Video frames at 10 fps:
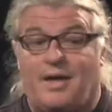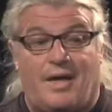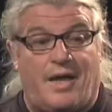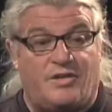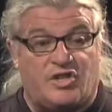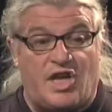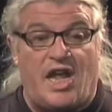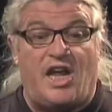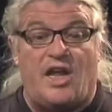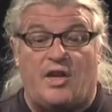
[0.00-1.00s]
and
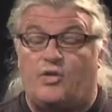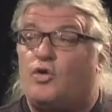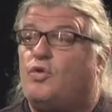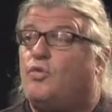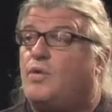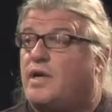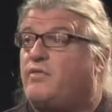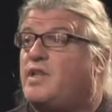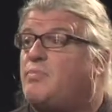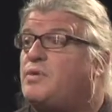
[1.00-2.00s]
say and do
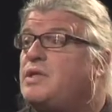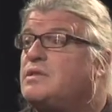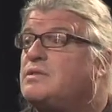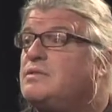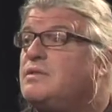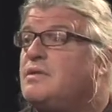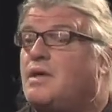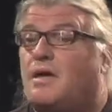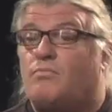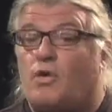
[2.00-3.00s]
whatever they please.
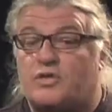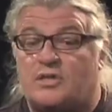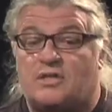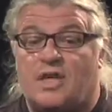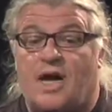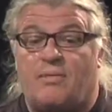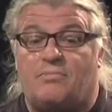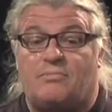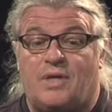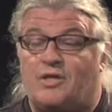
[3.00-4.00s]
And most of the
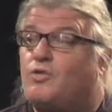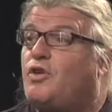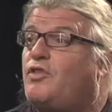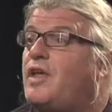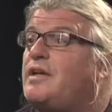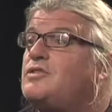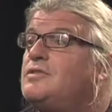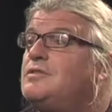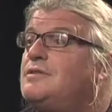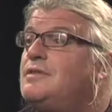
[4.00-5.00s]
time, they do good things.
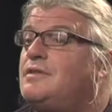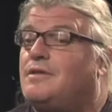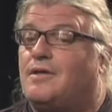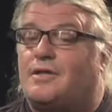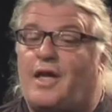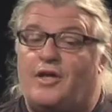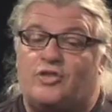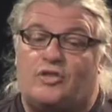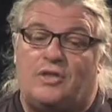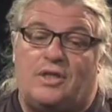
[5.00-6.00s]

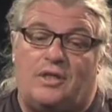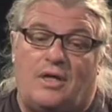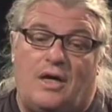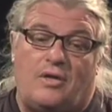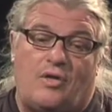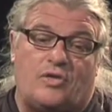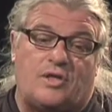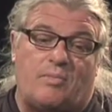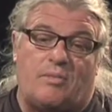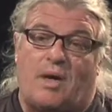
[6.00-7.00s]
Occasionally, you know,
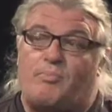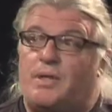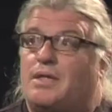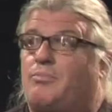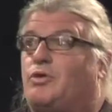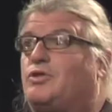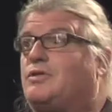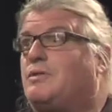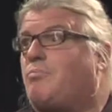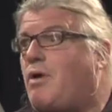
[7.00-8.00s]
somebody might pee in the
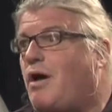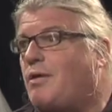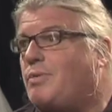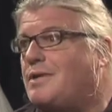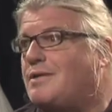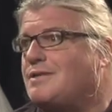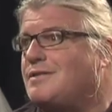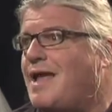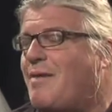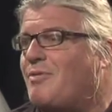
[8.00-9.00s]
bushes in the park, but that
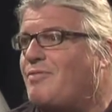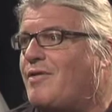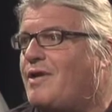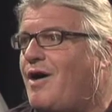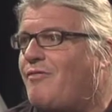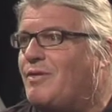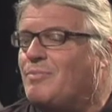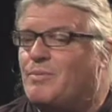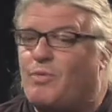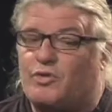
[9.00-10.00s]
doesn't happen very often.
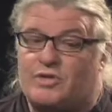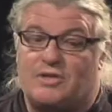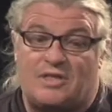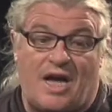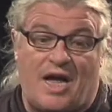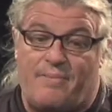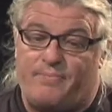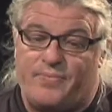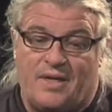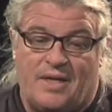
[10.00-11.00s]
But most of the
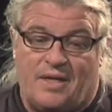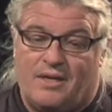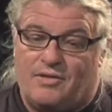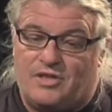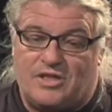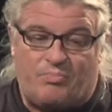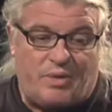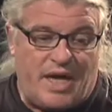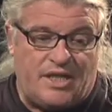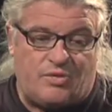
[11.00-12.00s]
time, this is a
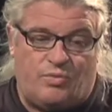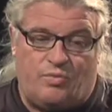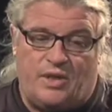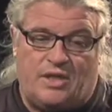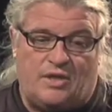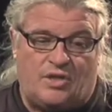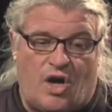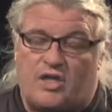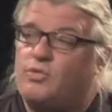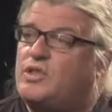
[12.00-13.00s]
place where we can
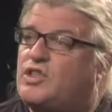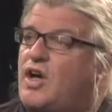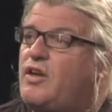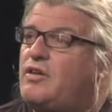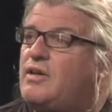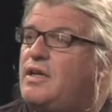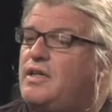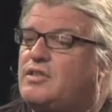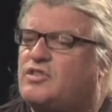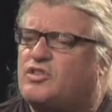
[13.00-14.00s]
talk to each other, and
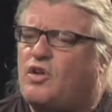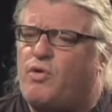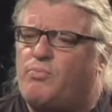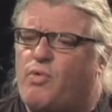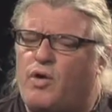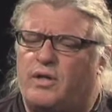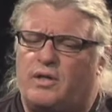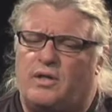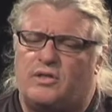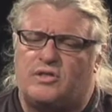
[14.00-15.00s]
it's so
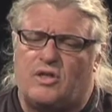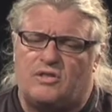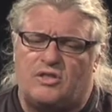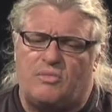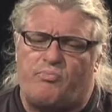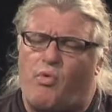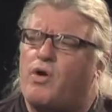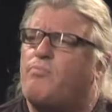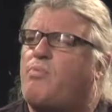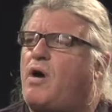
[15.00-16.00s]
important. It's such an
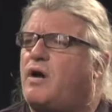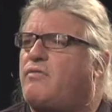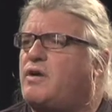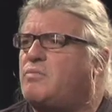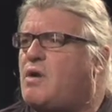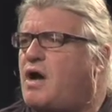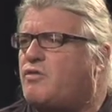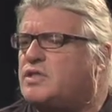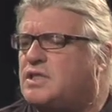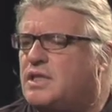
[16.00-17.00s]
important part of our
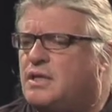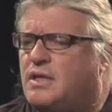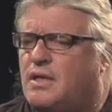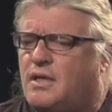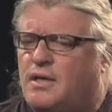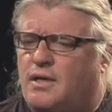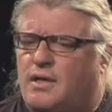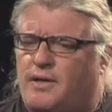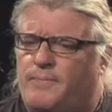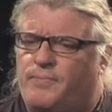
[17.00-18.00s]
democracy
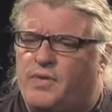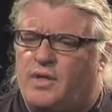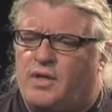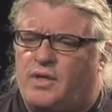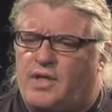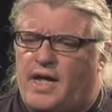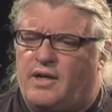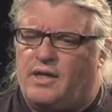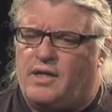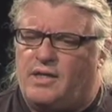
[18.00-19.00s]

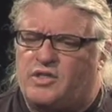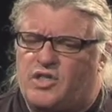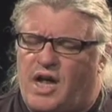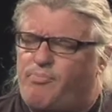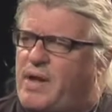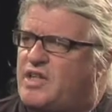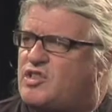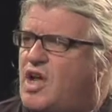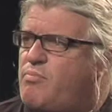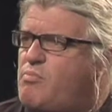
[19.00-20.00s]
that it's not
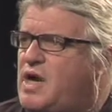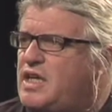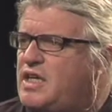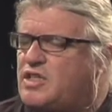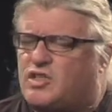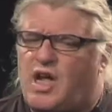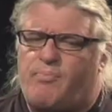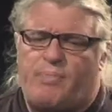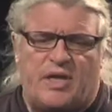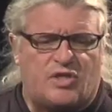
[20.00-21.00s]
based on money, it's
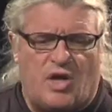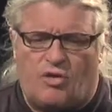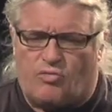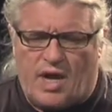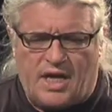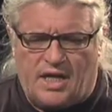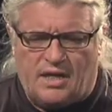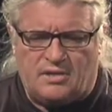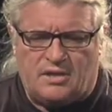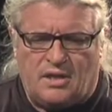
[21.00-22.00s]
not based on
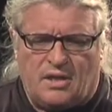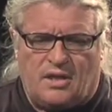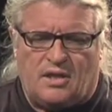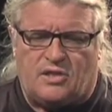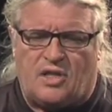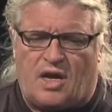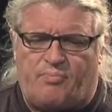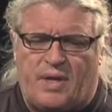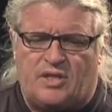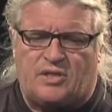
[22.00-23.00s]
ratings, it's
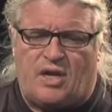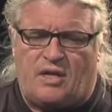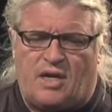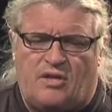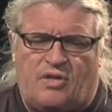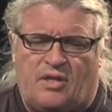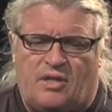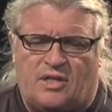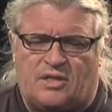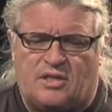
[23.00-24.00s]
not based on anything
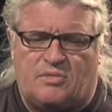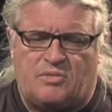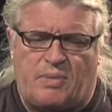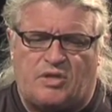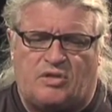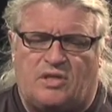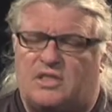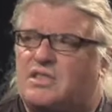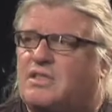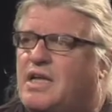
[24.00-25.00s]
that's especially
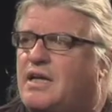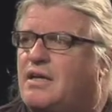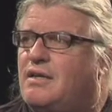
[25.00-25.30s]
slick